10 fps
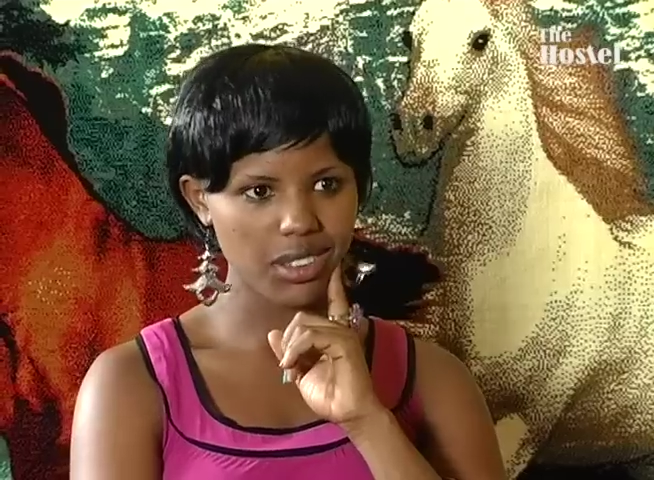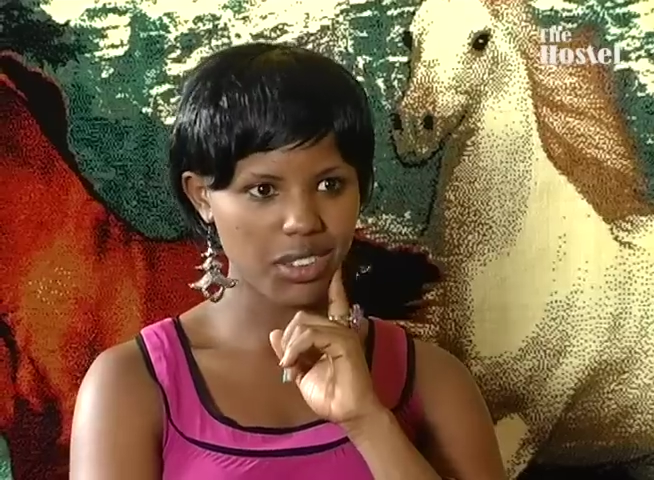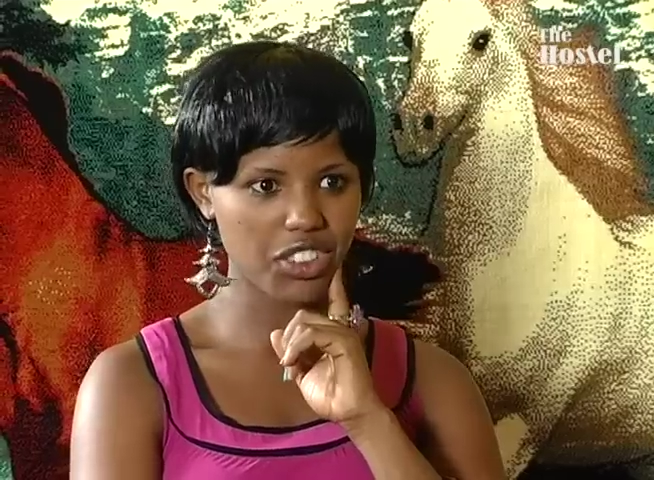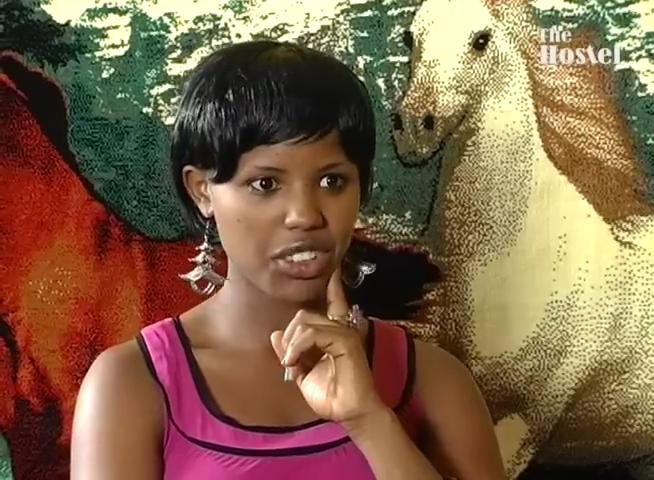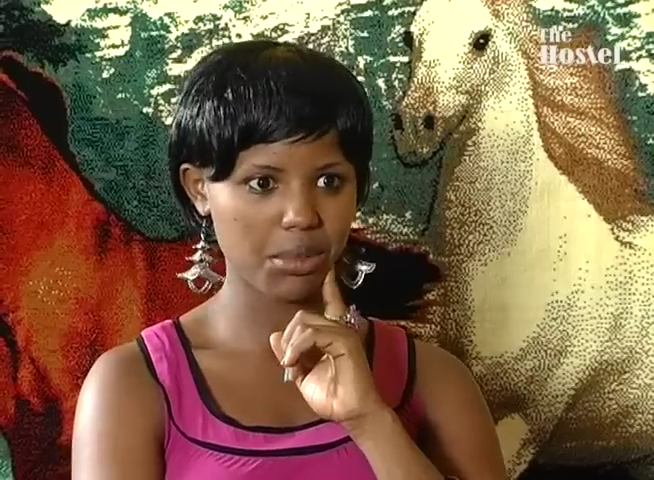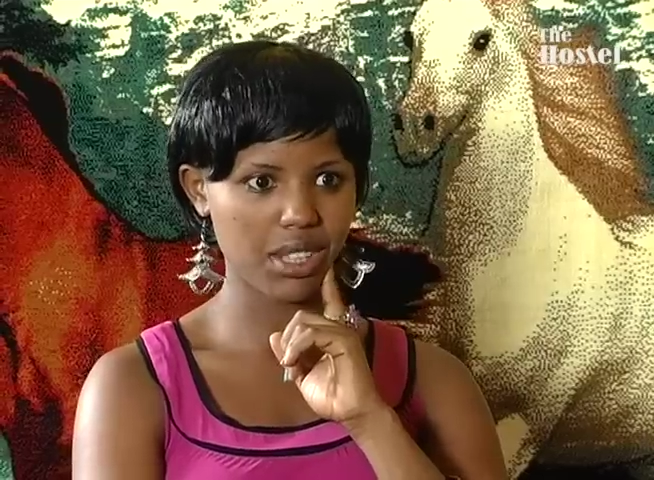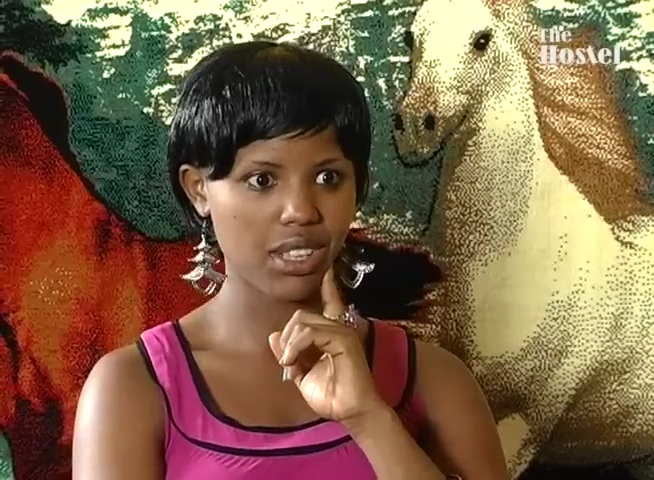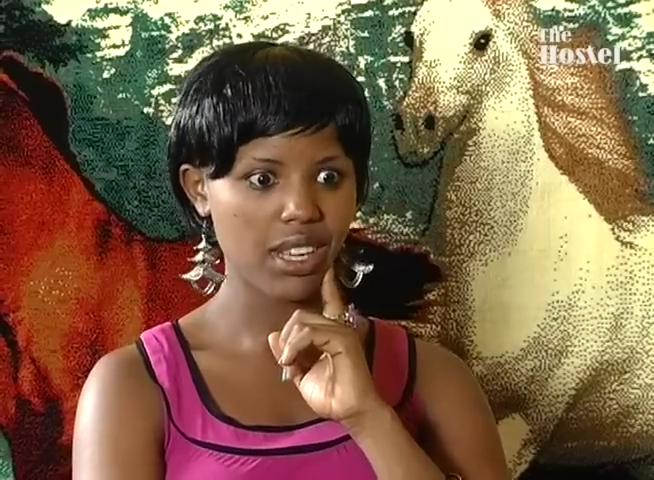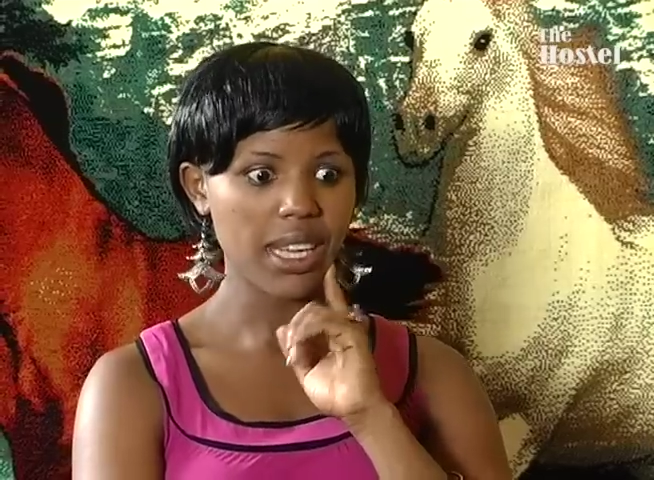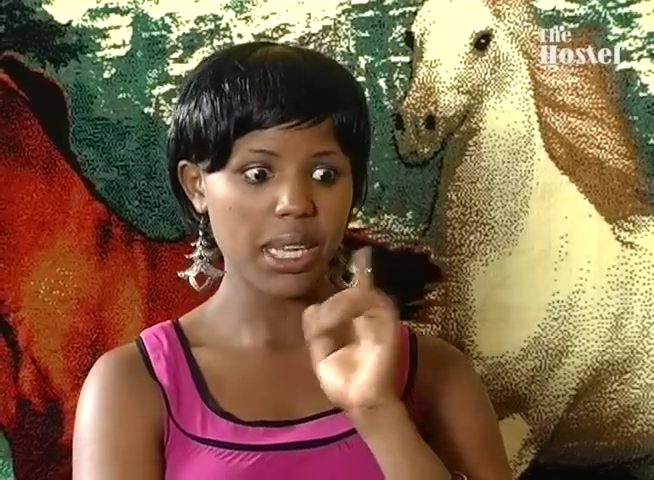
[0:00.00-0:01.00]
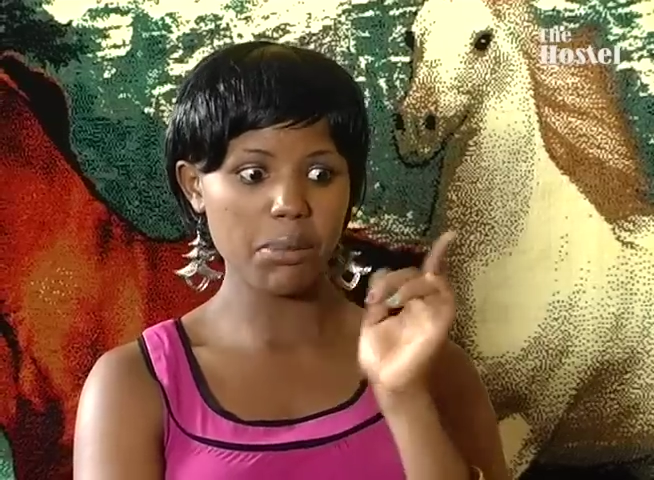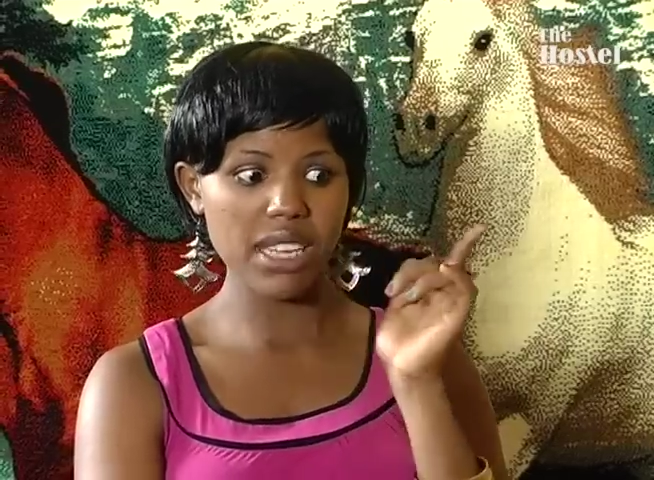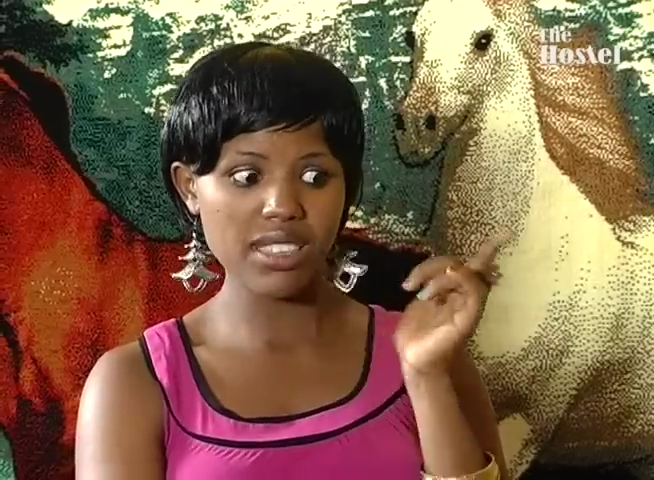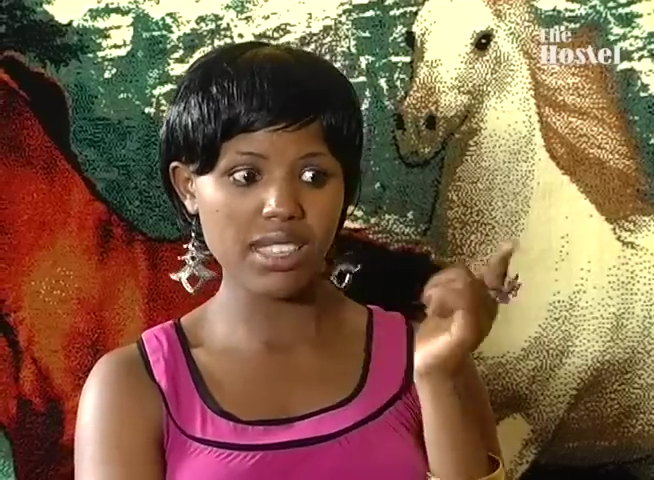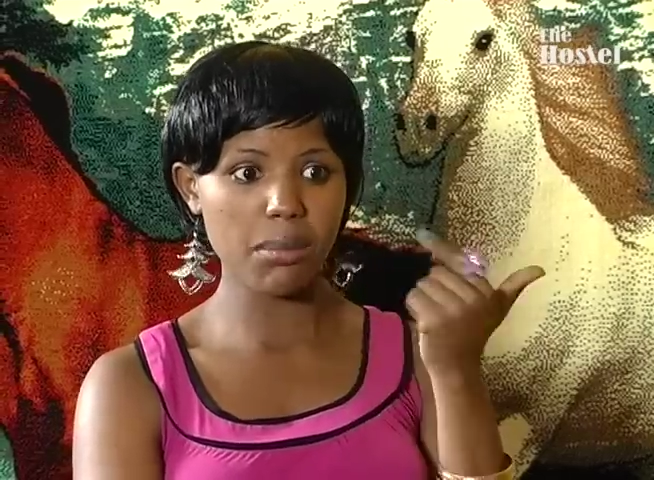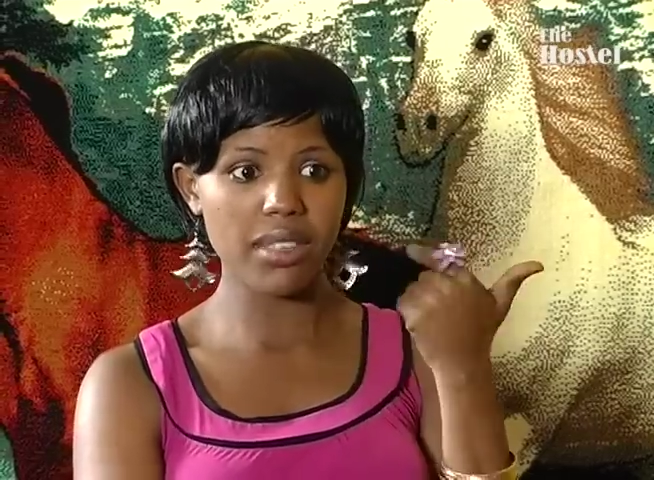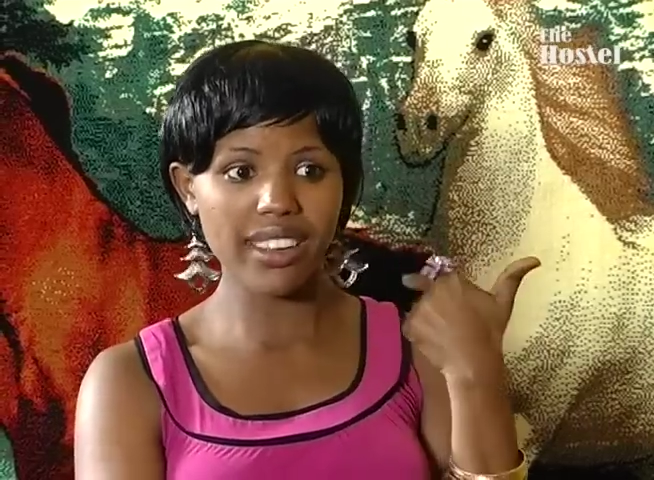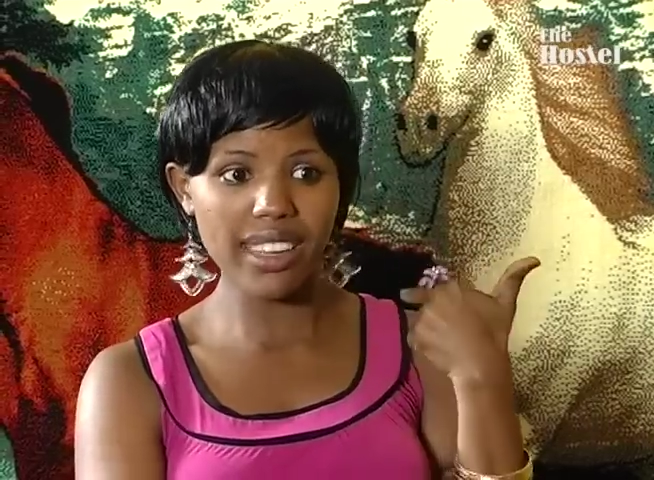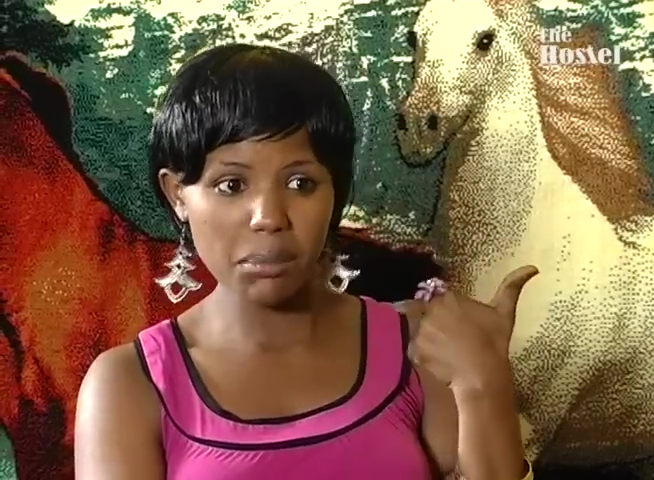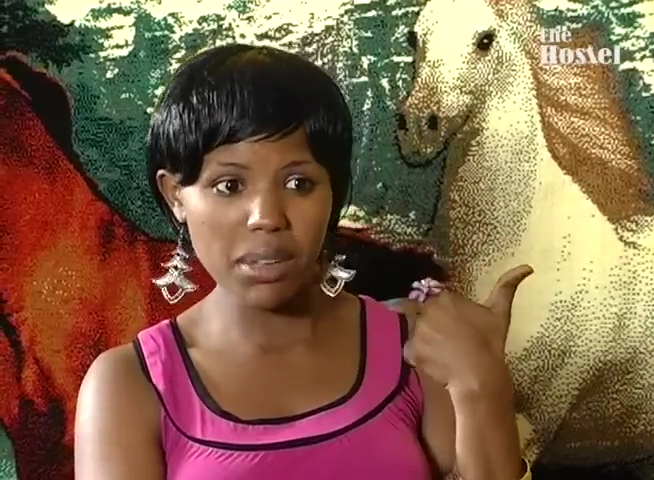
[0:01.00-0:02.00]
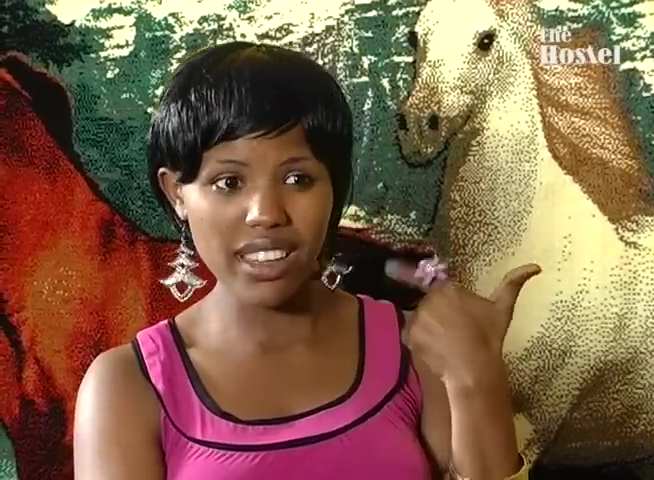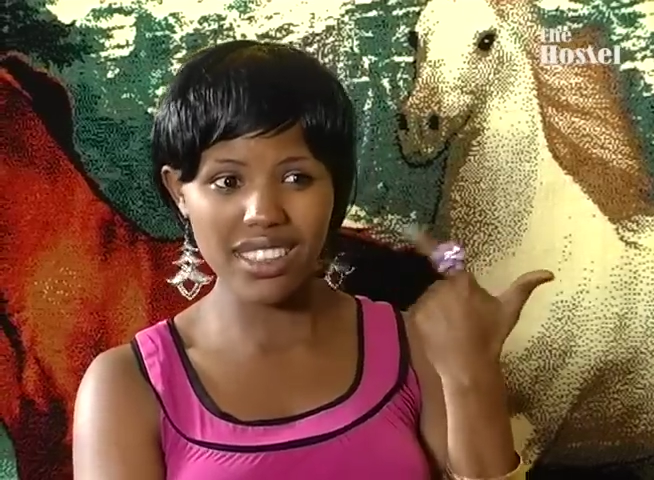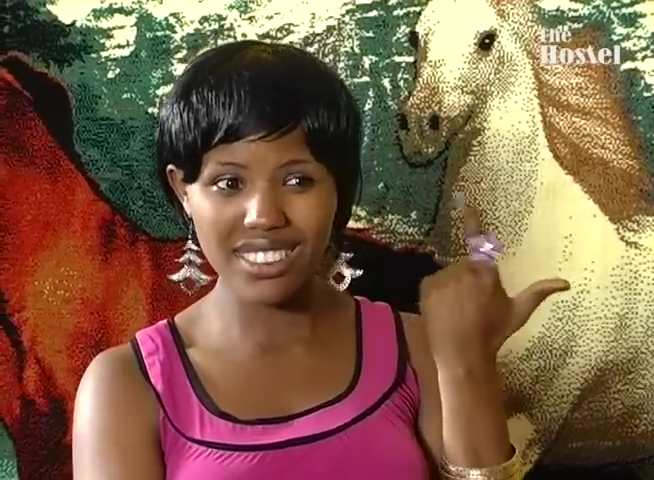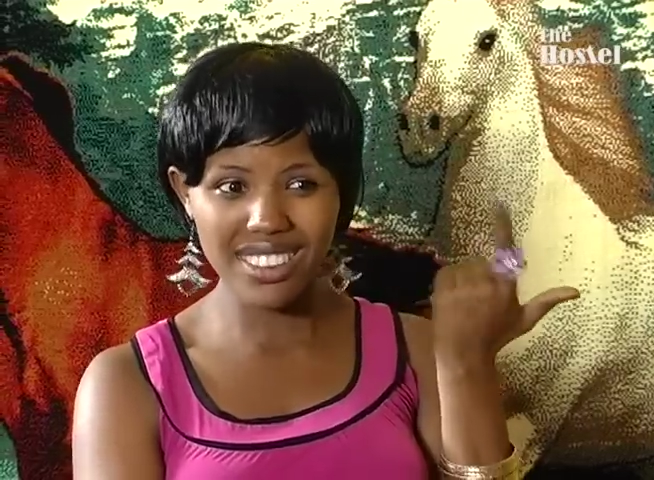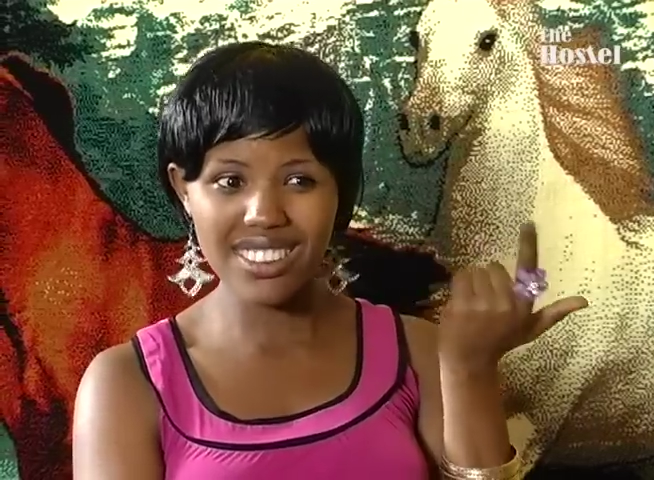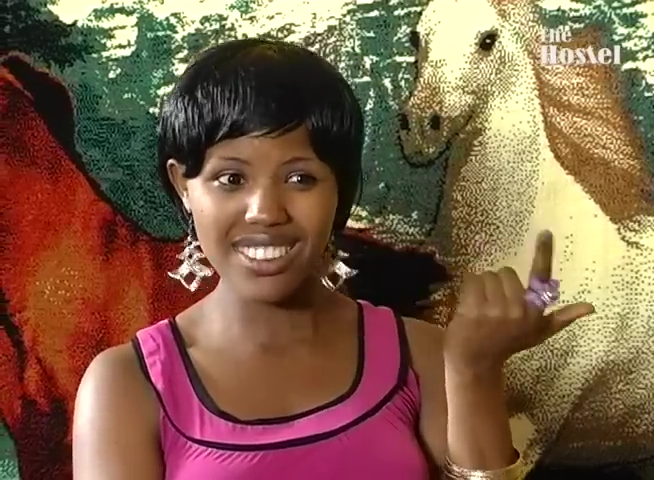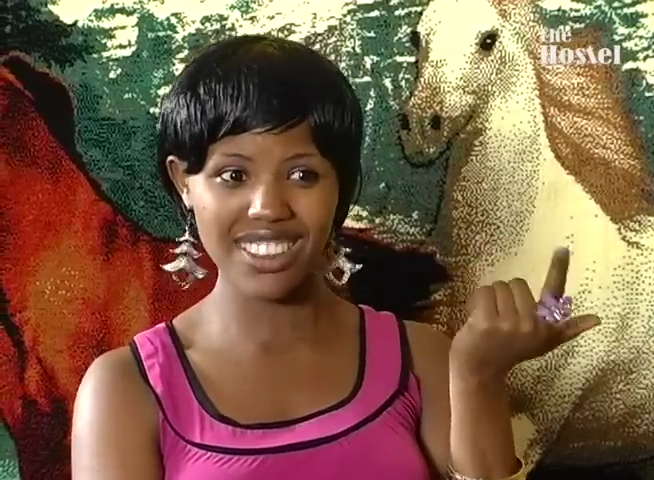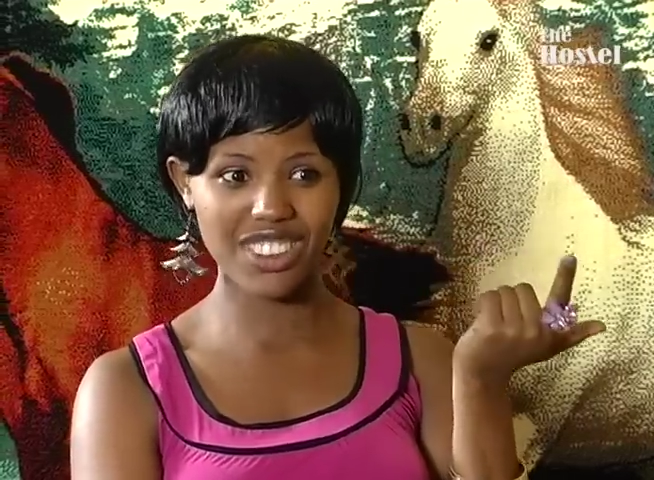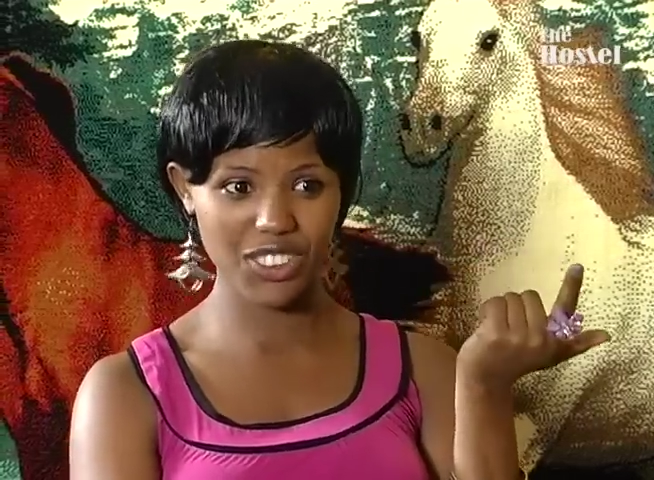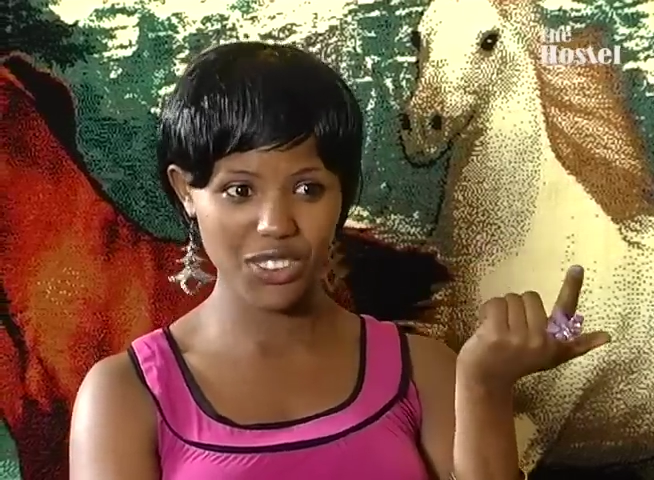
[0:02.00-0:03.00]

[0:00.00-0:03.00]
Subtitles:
You're dreaming. He might see something in me that he didn't see in